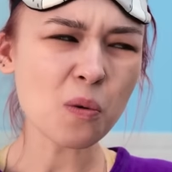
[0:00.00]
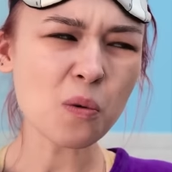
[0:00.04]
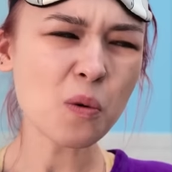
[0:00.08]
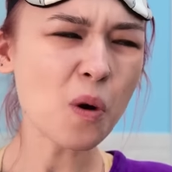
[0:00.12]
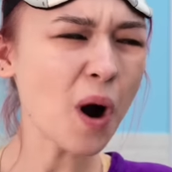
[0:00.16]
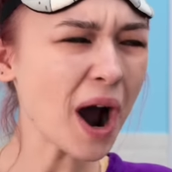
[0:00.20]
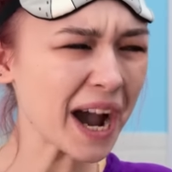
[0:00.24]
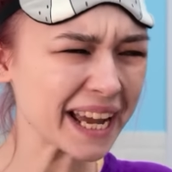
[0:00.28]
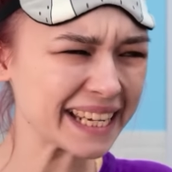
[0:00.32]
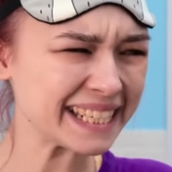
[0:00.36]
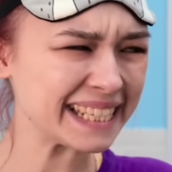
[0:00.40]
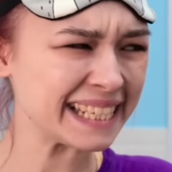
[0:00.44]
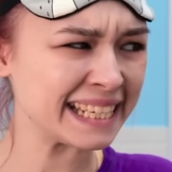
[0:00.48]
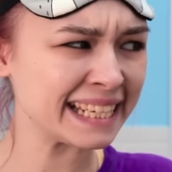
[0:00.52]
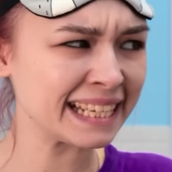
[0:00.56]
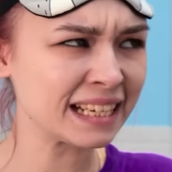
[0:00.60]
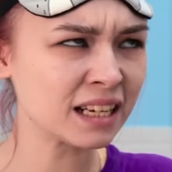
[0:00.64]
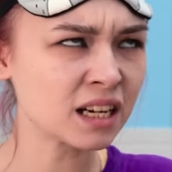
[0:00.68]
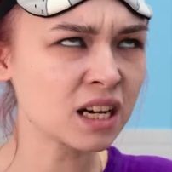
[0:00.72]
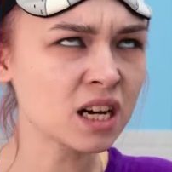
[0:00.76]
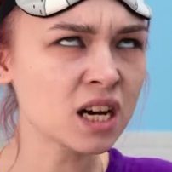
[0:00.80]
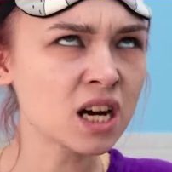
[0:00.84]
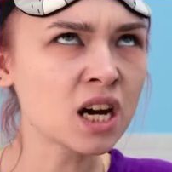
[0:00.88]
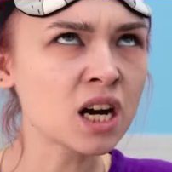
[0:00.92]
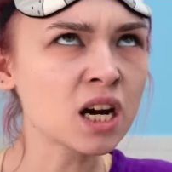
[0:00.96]
What?
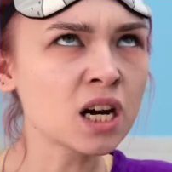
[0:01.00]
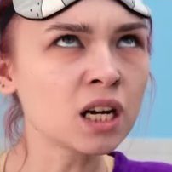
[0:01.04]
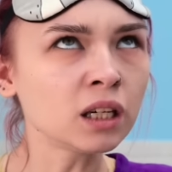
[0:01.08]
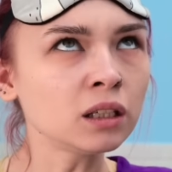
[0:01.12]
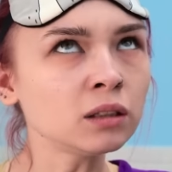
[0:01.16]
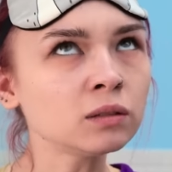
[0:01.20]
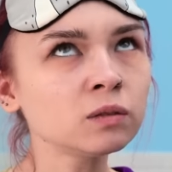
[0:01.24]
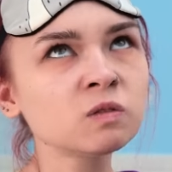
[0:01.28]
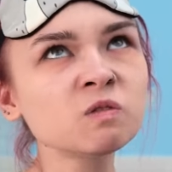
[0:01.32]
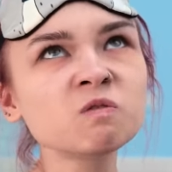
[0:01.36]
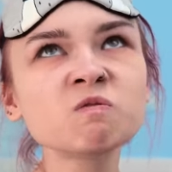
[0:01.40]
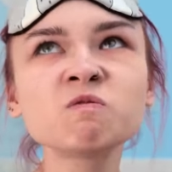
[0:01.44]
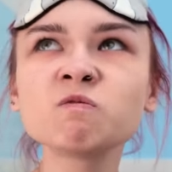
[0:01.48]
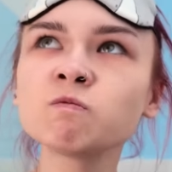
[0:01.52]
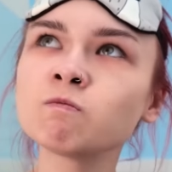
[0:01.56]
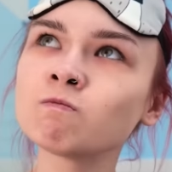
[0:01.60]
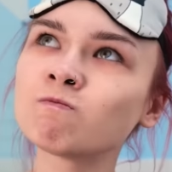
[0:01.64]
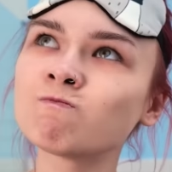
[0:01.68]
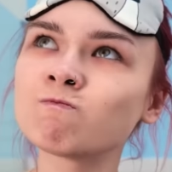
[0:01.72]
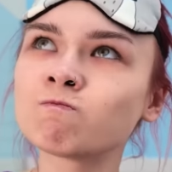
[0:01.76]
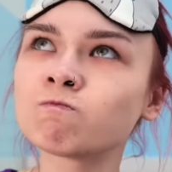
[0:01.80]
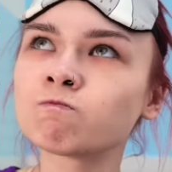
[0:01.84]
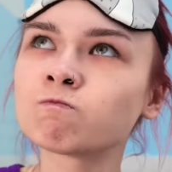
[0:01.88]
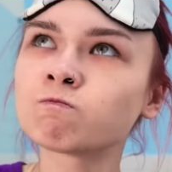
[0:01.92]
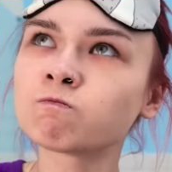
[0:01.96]

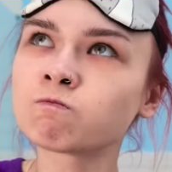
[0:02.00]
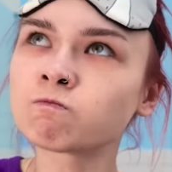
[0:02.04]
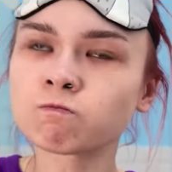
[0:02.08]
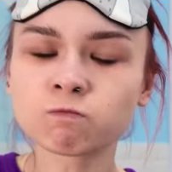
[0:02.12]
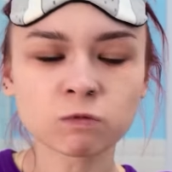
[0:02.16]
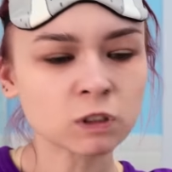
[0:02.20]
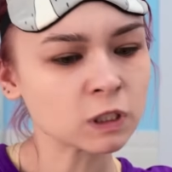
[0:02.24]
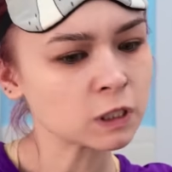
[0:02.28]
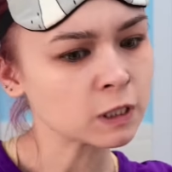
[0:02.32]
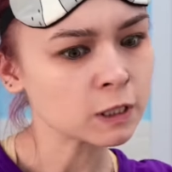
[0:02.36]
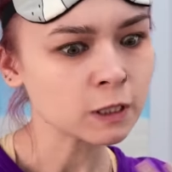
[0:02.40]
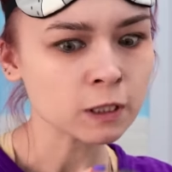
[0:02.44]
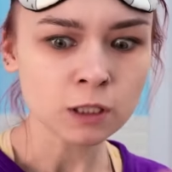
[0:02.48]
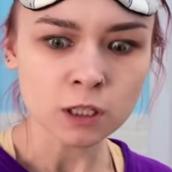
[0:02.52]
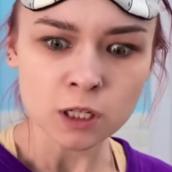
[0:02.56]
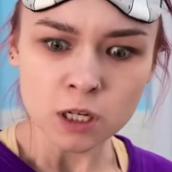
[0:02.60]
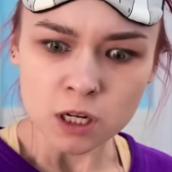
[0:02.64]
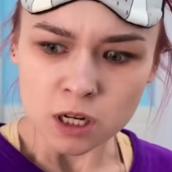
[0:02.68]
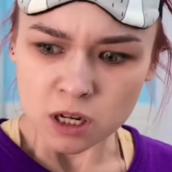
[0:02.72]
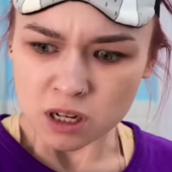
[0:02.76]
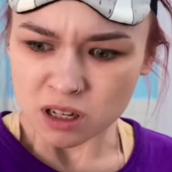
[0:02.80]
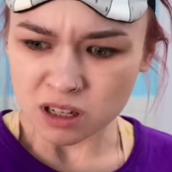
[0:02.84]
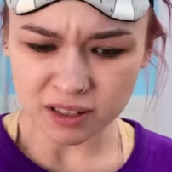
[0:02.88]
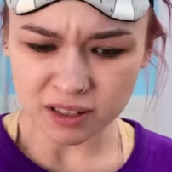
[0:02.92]
Ugh. I'll just do a